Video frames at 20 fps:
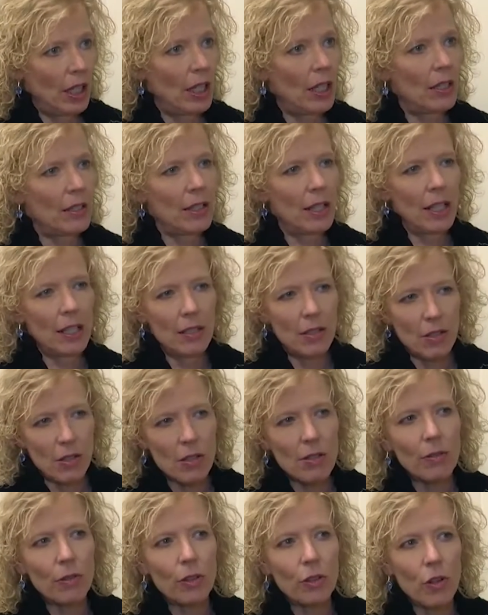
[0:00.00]
And it's
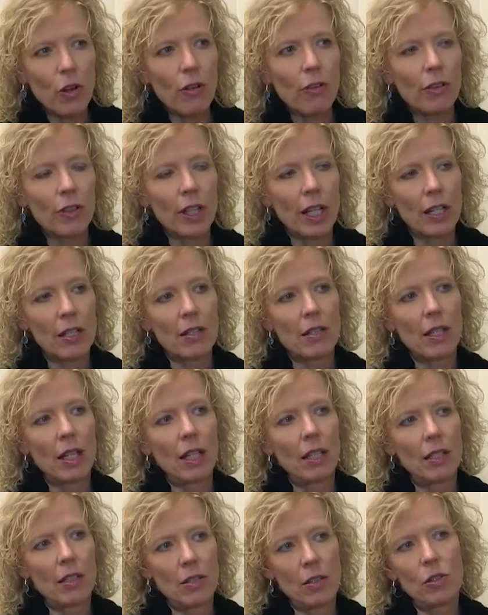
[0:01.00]
just for an overnight
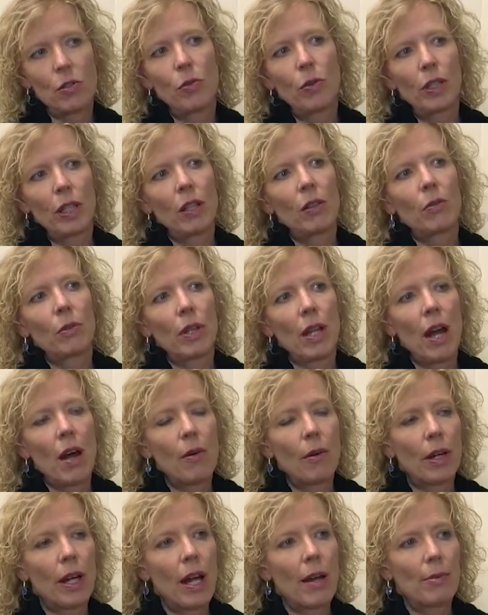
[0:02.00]
stay, and it's a
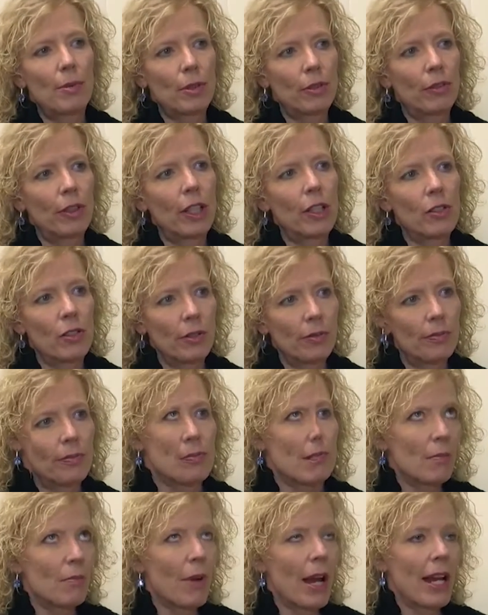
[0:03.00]
23-hour observation.
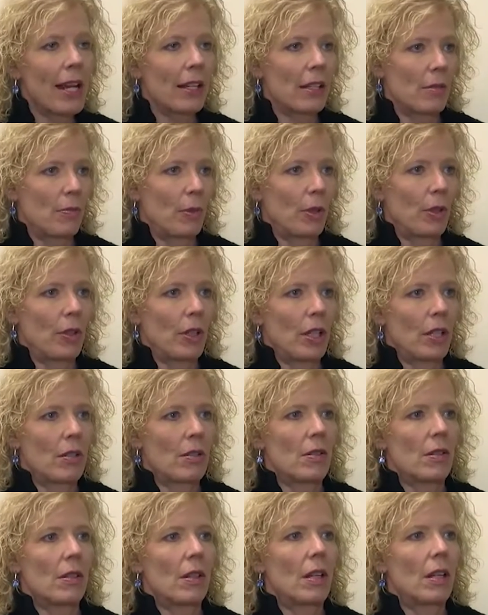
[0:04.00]
In my
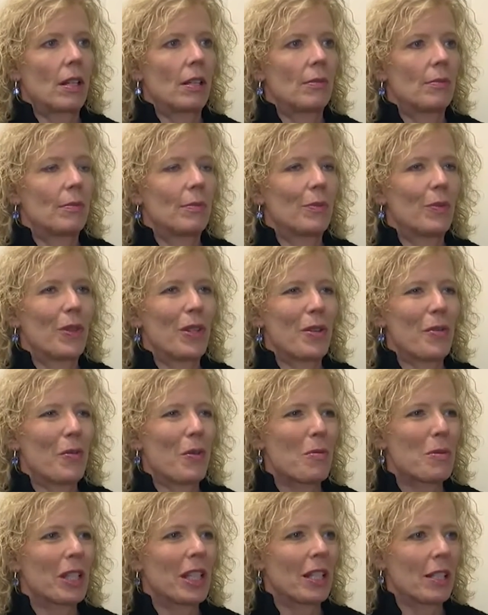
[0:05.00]
experience, when a
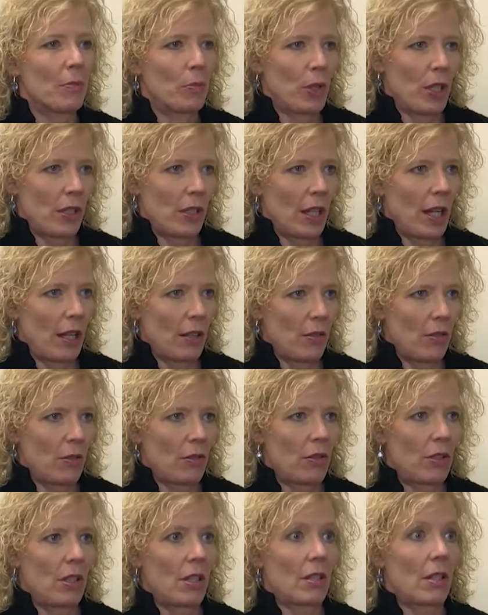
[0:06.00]
woman gets breast
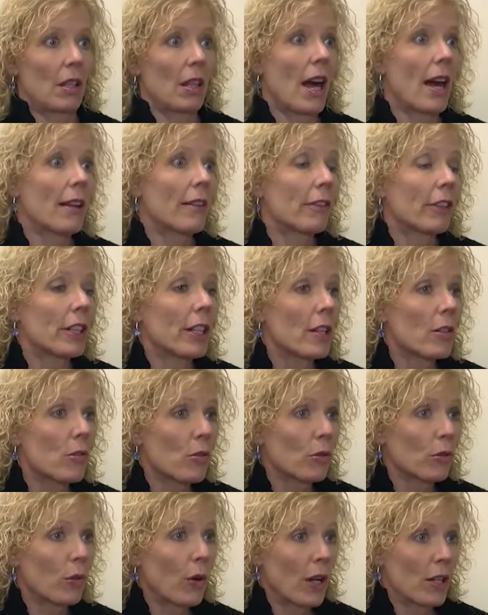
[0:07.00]
cancer, she has a lot of
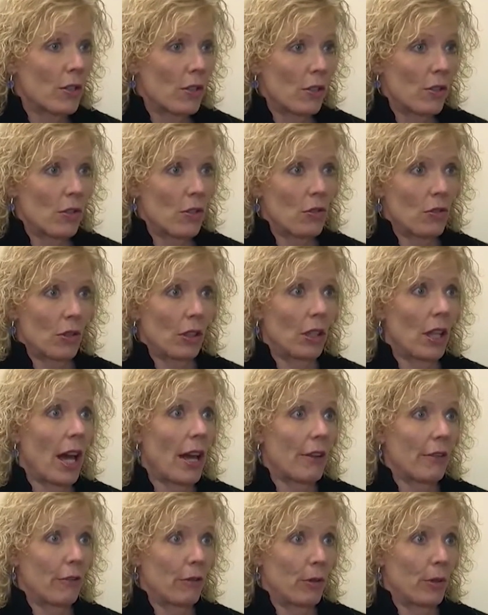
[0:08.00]
unanswered questions. There's a
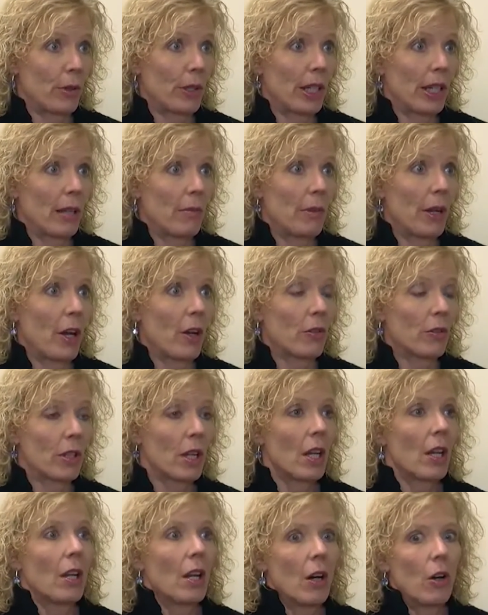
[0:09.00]
lot of worry
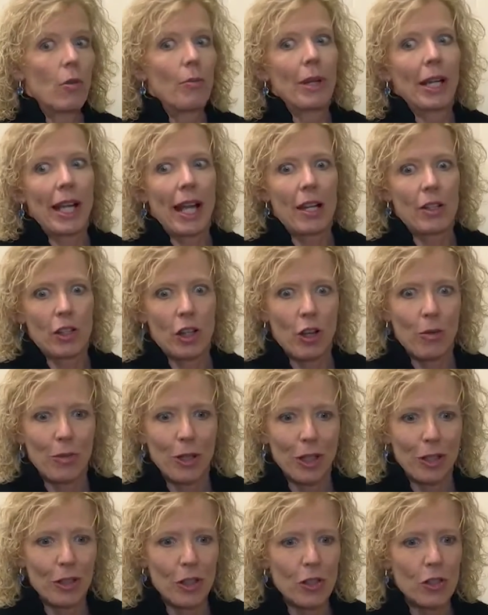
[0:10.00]
about, oh my gosh, how
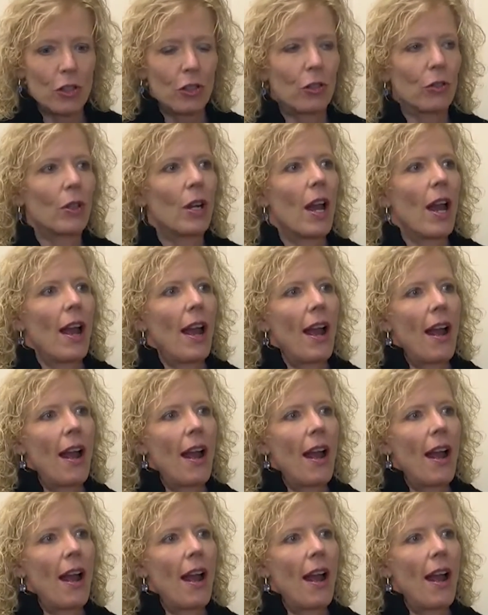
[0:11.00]
am I going to do?